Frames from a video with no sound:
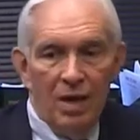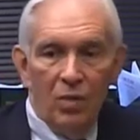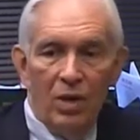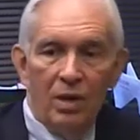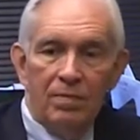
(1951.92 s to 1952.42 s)

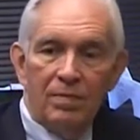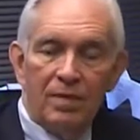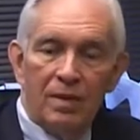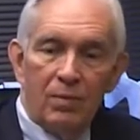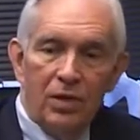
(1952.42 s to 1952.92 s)
Well,
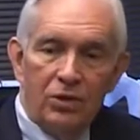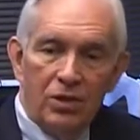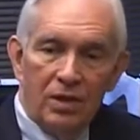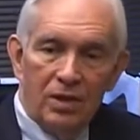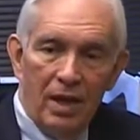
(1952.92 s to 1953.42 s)

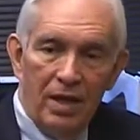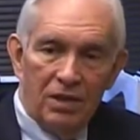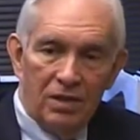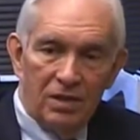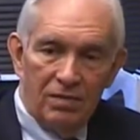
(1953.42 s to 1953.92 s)
Pritchard, the
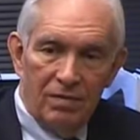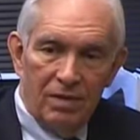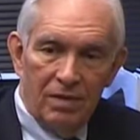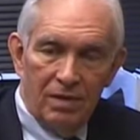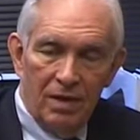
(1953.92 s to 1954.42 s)
latest
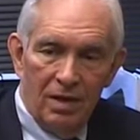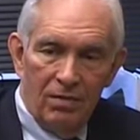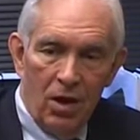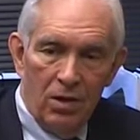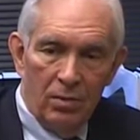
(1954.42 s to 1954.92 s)

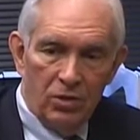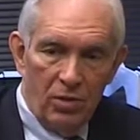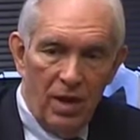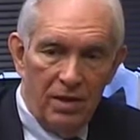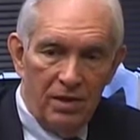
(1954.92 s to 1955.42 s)
volumes are
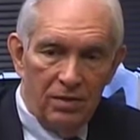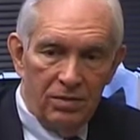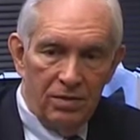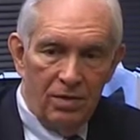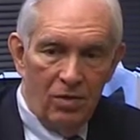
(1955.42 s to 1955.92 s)
right here
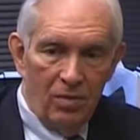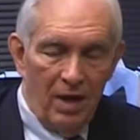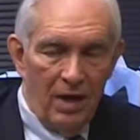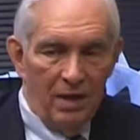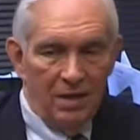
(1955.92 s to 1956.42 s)
on
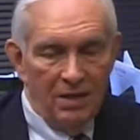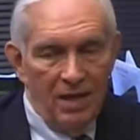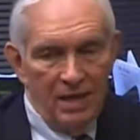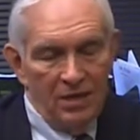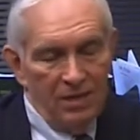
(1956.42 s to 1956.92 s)
my
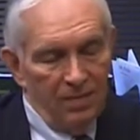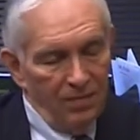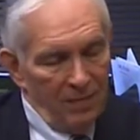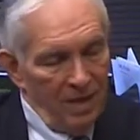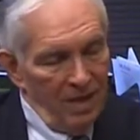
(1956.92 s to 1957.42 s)
desk.
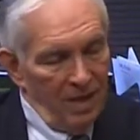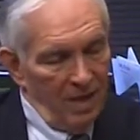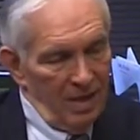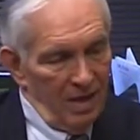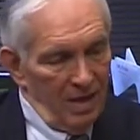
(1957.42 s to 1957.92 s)

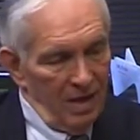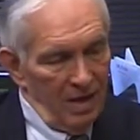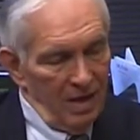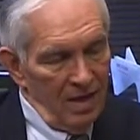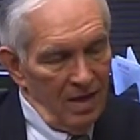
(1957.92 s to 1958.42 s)

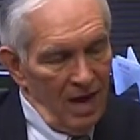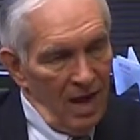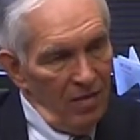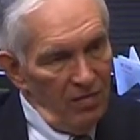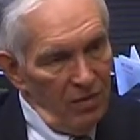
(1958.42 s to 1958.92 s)

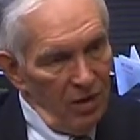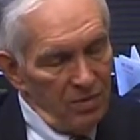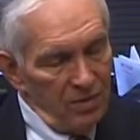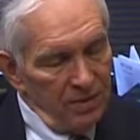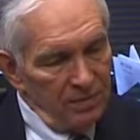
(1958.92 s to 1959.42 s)
Harry Phillips,